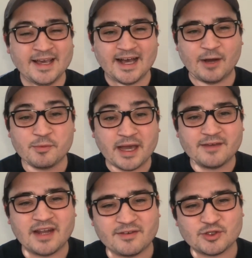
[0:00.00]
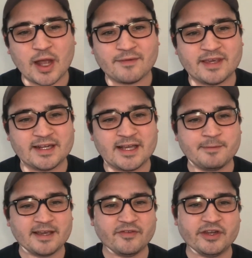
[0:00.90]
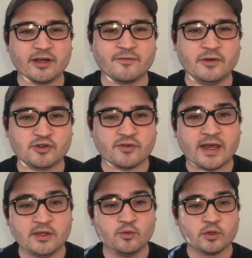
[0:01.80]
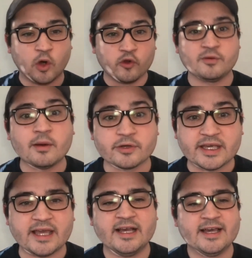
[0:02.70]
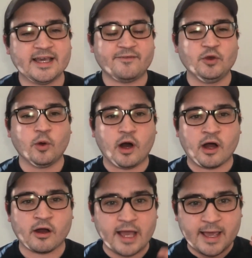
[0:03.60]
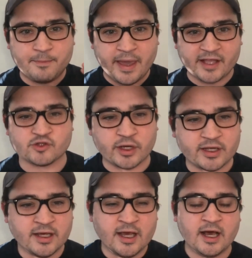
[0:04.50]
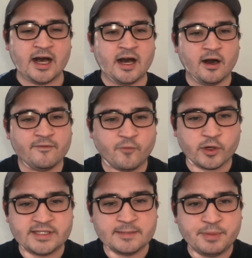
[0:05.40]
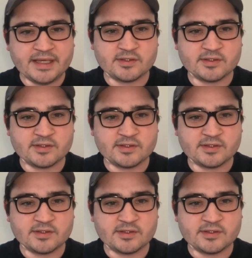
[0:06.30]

We might even have a draft kit coming in the near future that you will only be able to get if you are a patron of 14P.